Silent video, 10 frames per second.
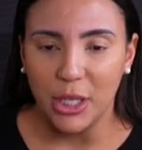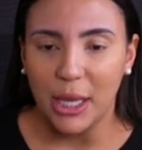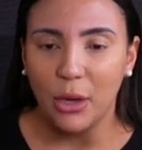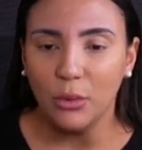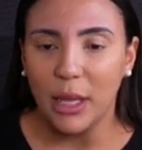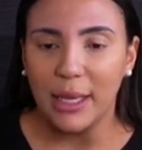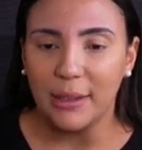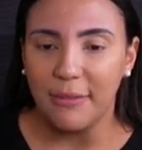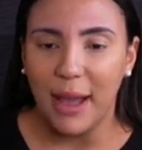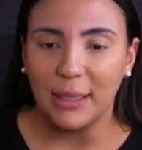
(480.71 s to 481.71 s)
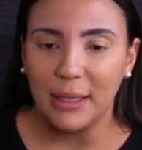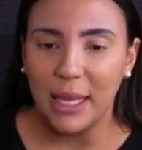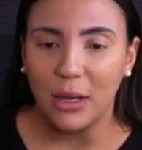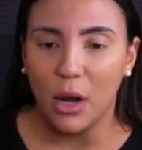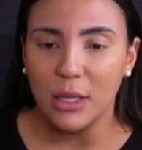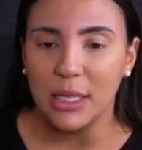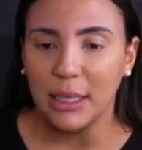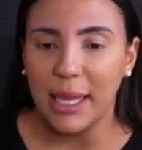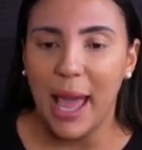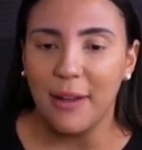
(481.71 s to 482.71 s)
They don't like the fact that they
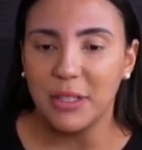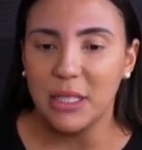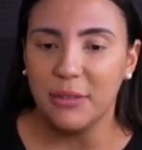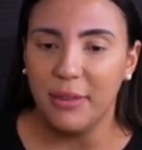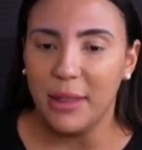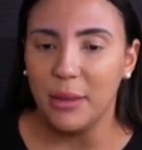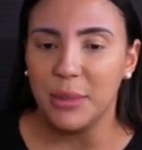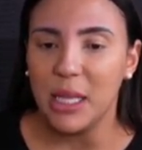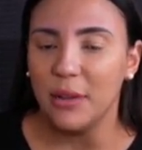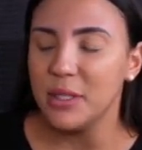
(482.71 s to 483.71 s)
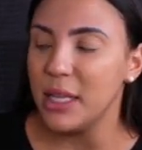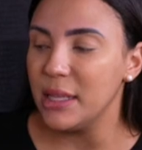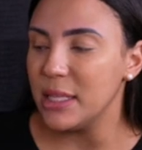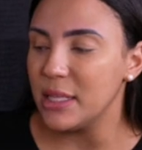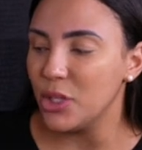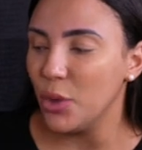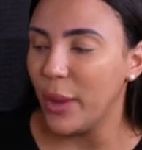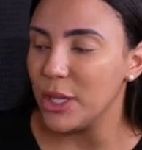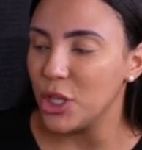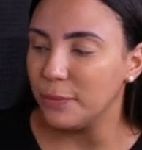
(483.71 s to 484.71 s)
constantly have to defend themselves in this
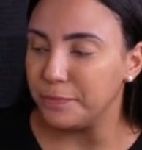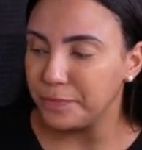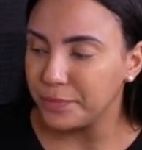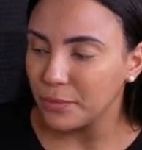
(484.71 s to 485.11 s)
situation.